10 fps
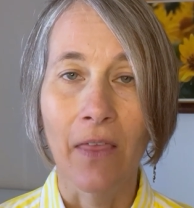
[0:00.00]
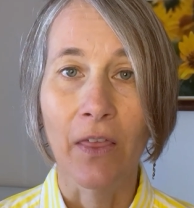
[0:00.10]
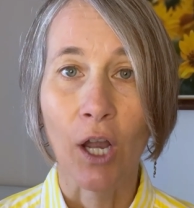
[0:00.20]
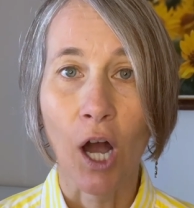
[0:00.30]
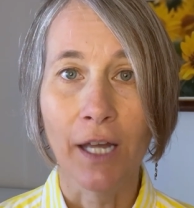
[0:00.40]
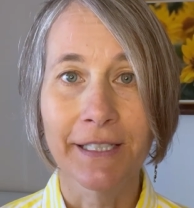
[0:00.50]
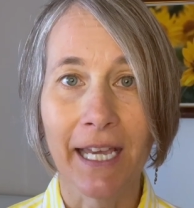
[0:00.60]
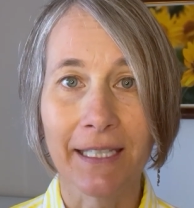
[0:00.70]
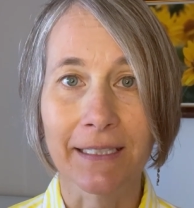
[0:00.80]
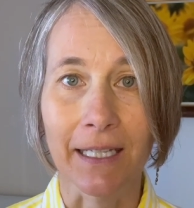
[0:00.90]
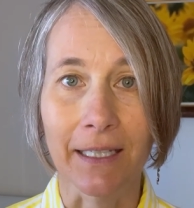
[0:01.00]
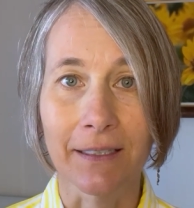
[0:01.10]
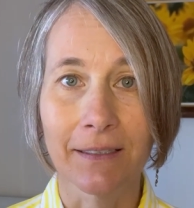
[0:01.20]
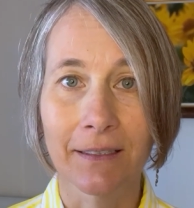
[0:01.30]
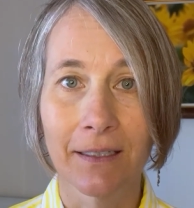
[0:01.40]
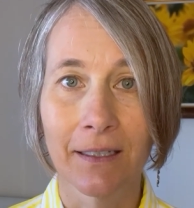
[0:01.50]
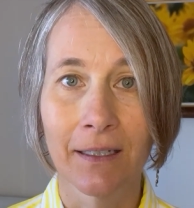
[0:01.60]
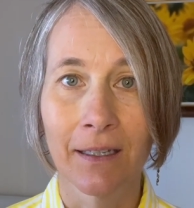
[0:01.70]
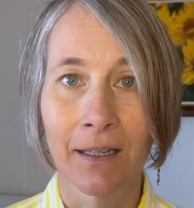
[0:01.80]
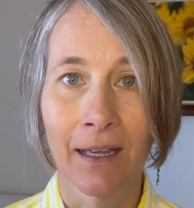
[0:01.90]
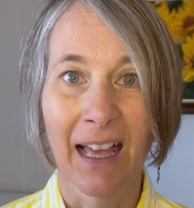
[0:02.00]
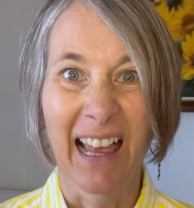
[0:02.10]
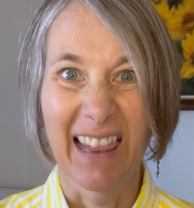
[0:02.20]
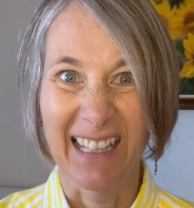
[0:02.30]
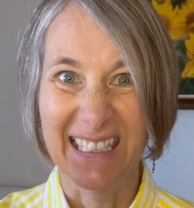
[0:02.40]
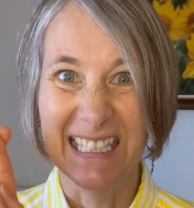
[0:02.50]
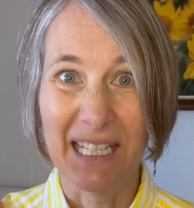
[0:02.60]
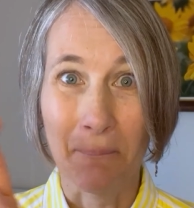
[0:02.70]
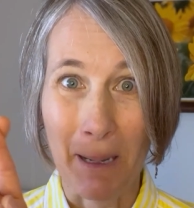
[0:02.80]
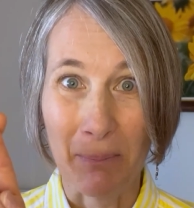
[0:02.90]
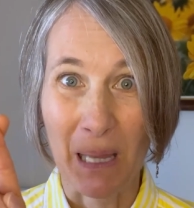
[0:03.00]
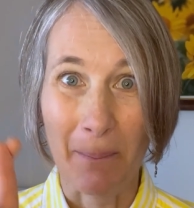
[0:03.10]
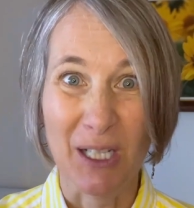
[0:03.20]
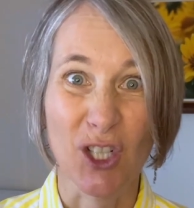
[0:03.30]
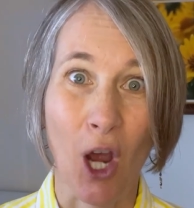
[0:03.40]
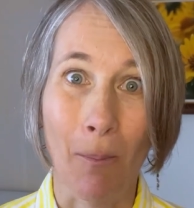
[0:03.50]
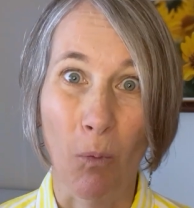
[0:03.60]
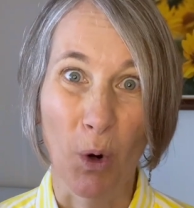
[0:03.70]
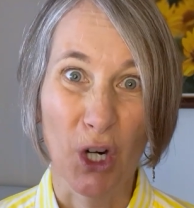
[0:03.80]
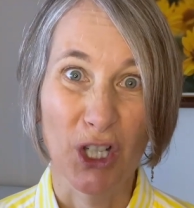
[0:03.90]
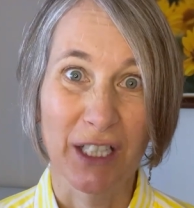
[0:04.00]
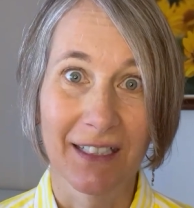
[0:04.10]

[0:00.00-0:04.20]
The context is, let's see if my plumbing job worked.